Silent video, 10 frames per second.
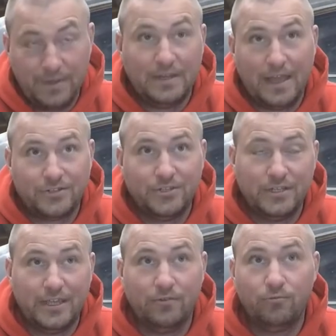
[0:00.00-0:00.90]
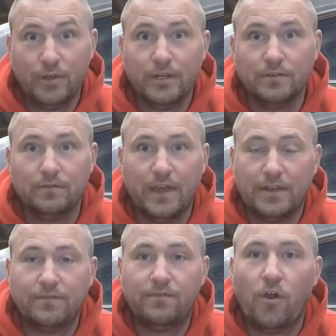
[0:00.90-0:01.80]
actually to get rid of
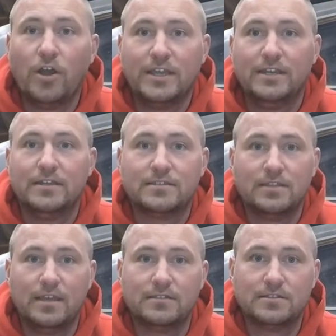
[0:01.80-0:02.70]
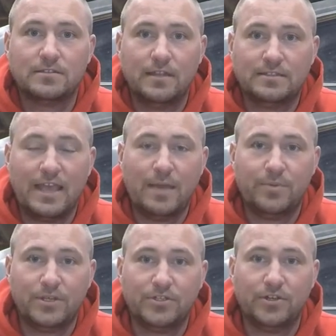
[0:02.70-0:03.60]
that fogginess that's
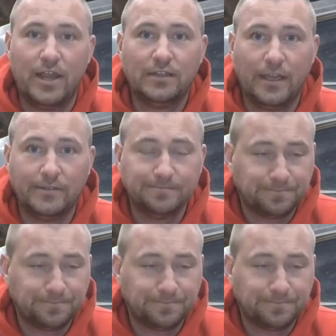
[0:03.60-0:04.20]
happening to your headlight.